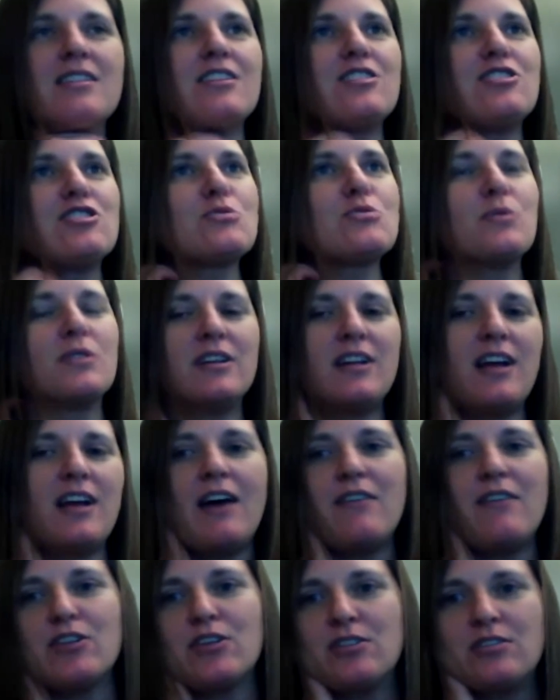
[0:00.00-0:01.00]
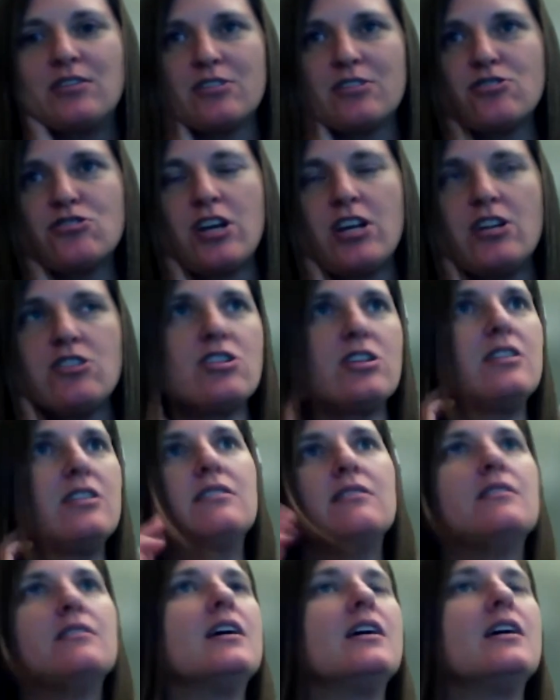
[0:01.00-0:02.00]
like they just wanted to have a good exchange,
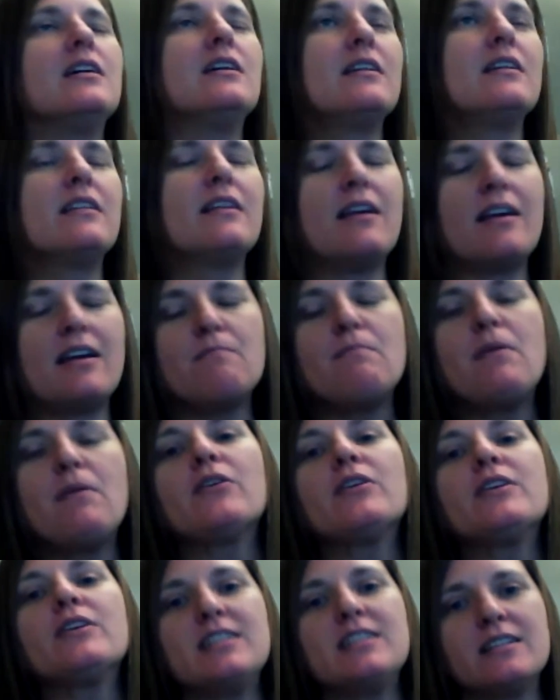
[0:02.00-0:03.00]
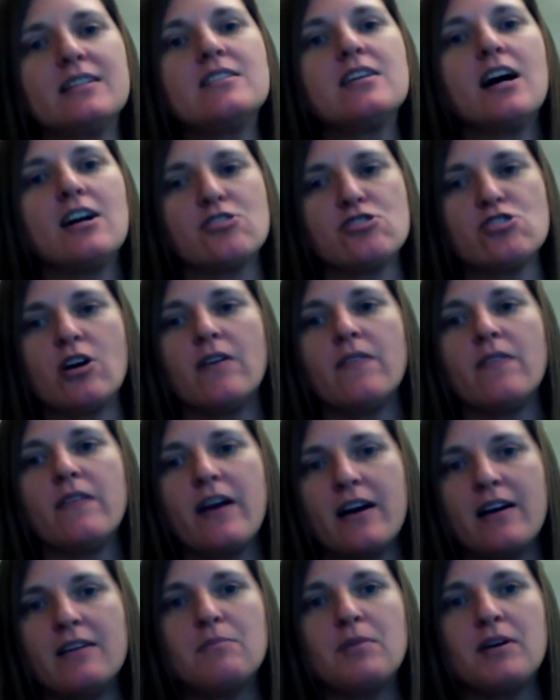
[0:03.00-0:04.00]
and Barry did touch on
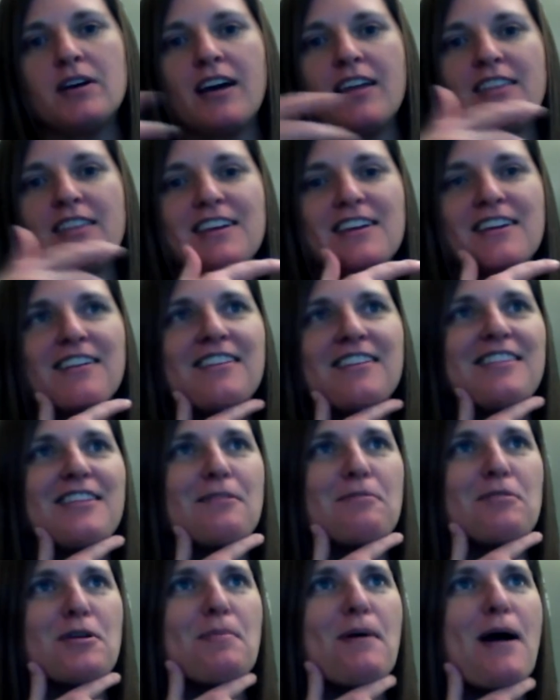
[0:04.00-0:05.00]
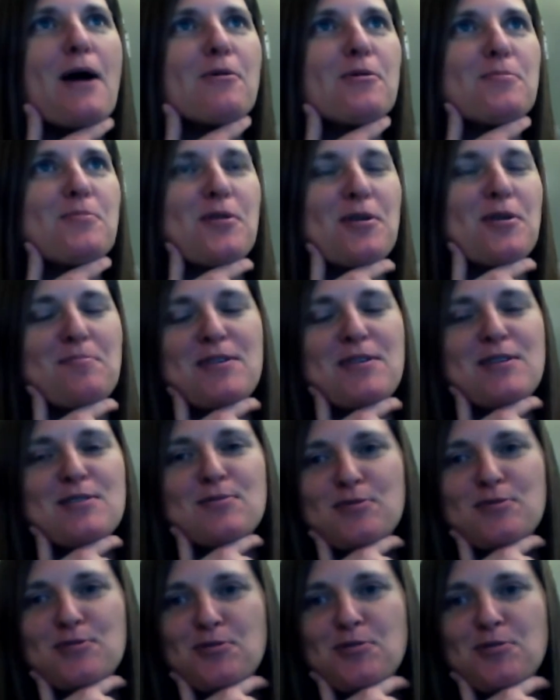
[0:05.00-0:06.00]
that, but I think the PowerPoint piece
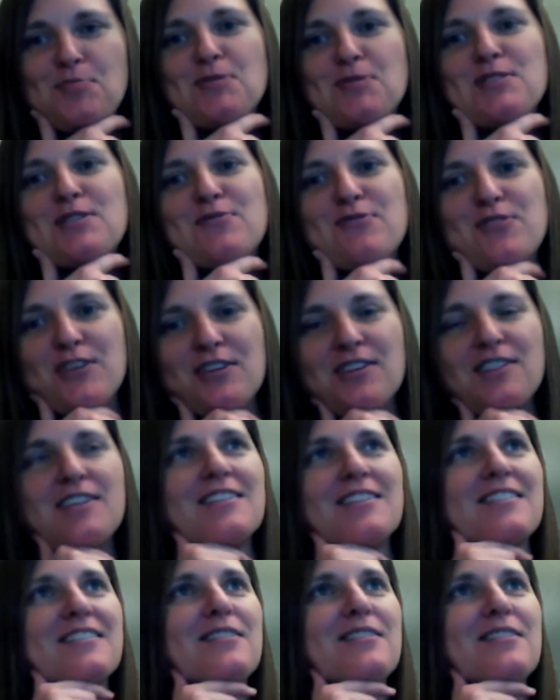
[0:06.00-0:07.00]
was a specific,